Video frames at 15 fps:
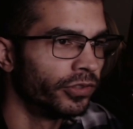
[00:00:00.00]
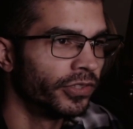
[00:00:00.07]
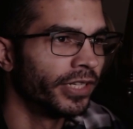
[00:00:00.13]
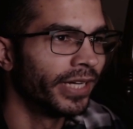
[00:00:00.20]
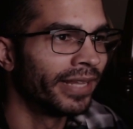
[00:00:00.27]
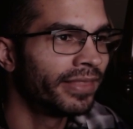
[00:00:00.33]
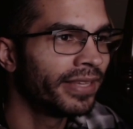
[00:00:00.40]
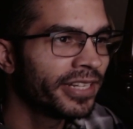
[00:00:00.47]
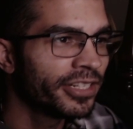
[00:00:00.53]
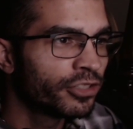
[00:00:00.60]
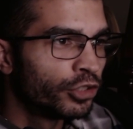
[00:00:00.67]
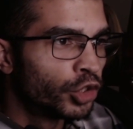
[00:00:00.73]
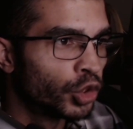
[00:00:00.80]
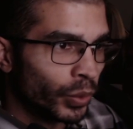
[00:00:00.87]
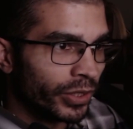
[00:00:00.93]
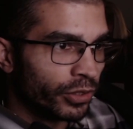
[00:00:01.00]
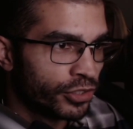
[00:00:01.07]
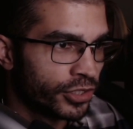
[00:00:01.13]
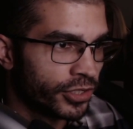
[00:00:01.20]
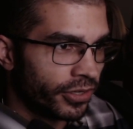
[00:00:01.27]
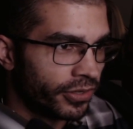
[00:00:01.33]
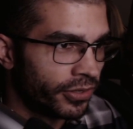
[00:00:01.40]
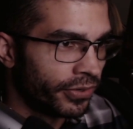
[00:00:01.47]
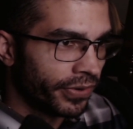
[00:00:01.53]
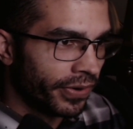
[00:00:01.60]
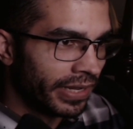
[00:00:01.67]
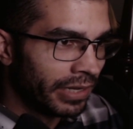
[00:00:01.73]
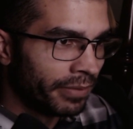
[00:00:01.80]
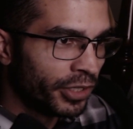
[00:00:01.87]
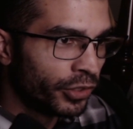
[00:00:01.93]
I think it's a drill saw. Hold on,
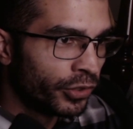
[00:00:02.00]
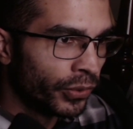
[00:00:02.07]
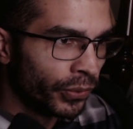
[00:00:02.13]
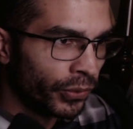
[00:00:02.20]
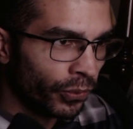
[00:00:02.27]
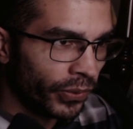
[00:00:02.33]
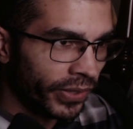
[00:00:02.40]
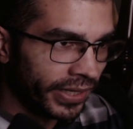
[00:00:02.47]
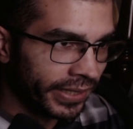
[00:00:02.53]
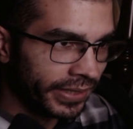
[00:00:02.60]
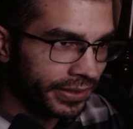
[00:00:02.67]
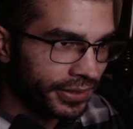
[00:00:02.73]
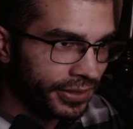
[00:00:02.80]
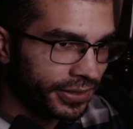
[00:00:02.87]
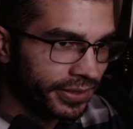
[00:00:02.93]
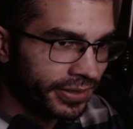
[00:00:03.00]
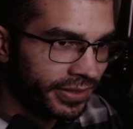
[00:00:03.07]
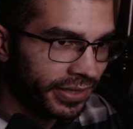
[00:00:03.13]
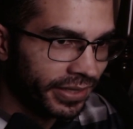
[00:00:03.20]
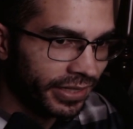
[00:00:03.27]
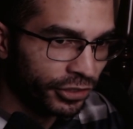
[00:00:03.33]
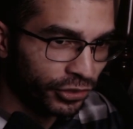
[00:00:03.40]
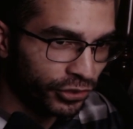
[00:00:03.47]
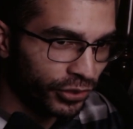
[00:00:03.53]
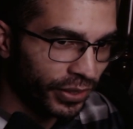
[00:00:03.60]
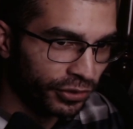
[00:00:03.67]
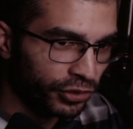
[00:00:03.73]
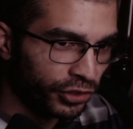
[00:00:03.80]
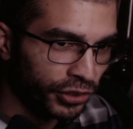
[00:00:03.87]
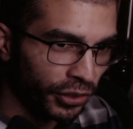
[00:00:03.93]
let me Google what it is, just so I can
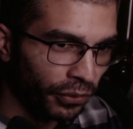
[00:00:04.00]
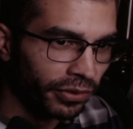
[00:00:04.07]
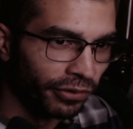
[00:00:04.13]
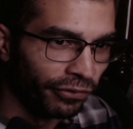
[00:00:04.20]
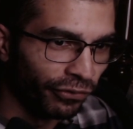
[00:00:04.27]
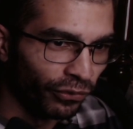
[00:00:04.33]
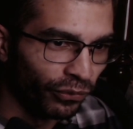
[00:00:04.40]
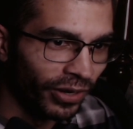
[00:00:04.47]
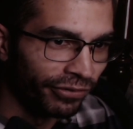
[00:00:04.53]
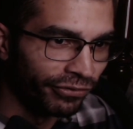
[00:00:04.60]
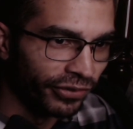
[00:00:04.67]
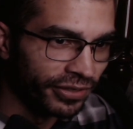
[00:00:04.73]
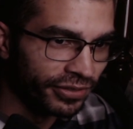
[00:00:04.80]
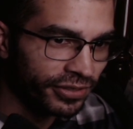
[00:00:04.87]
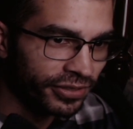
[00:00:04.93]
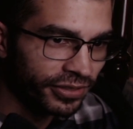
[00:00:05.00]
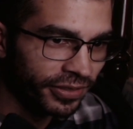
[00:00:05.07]
show you for reference.